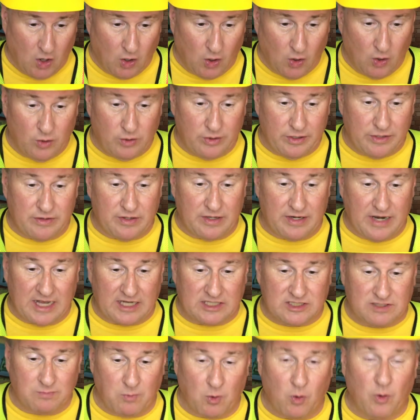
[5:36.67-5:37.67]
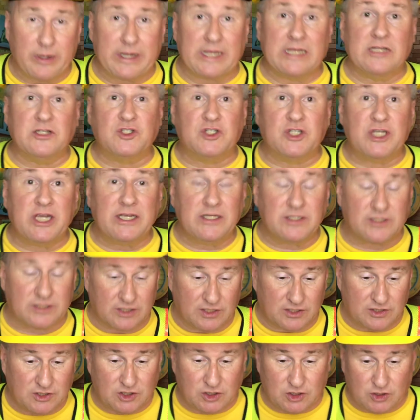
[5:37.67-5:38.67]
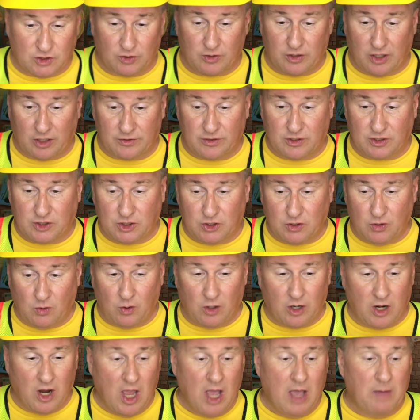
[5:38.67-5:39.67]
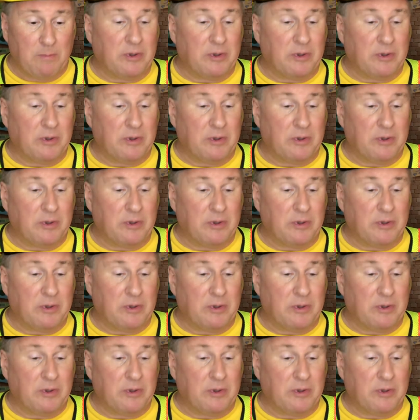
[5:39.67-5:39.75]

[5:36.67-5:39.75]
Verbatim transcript: Early the next morning, Jesus stood on the shore,